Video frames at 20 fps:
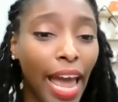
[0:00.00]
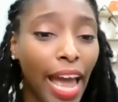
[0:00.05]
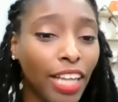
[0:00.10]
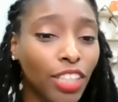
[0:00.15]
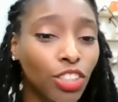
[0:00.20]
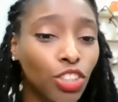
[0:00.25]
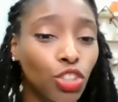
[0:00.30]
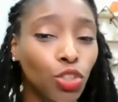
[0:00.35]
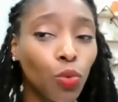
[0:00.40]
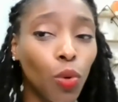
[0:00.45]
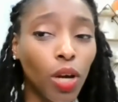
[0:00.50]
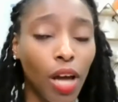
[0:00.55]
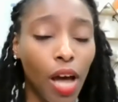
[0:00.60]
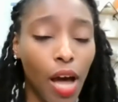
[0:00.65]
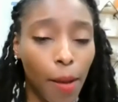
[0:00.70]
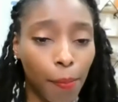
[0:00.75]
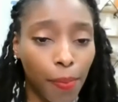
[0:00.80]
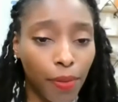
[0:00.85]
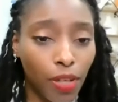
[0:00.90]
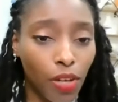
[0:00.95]
ask you a
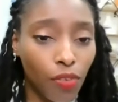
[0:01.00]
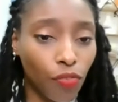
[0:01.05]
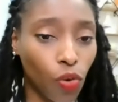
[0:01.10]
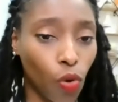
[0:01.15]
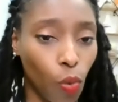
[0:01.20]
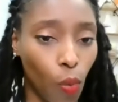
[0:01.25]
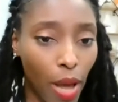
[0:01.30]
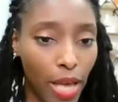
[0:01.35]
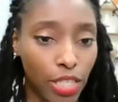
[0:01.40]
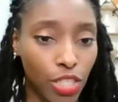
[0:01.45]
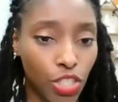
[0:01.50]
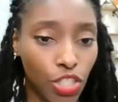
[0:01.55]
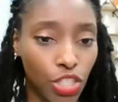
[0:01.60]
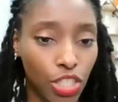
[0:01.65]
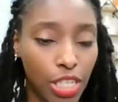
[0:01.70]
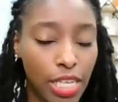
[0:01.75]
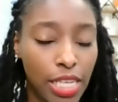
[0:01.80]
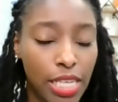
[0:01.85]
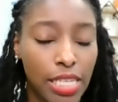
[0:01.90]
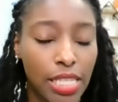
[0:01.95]
couple of
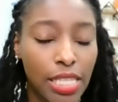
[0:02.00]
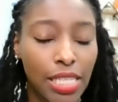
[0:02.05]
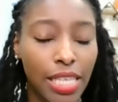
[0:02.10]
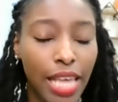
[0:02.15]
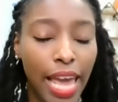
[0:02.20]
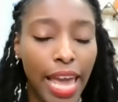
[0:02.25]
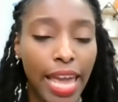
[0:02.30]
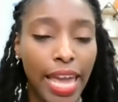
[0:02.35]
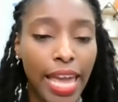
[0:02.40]
questions,